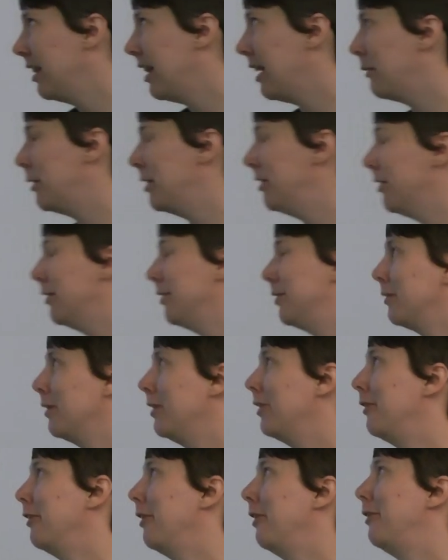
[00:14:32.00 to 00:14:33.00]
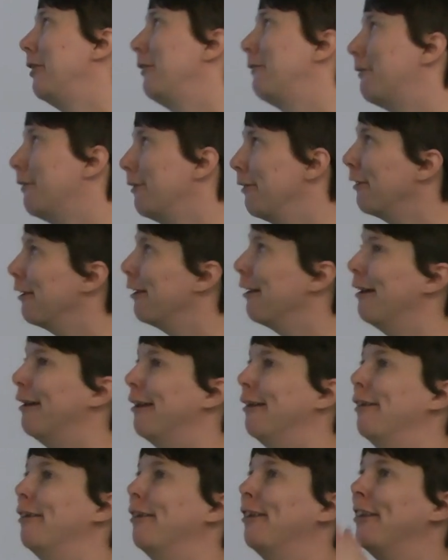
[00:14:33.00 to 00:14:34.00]
that went on to a different
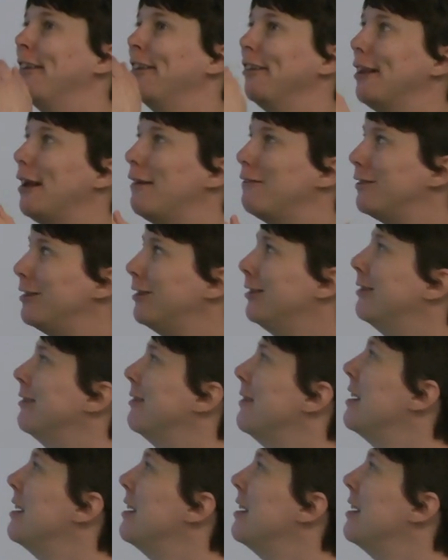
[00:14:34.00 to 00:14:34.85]
level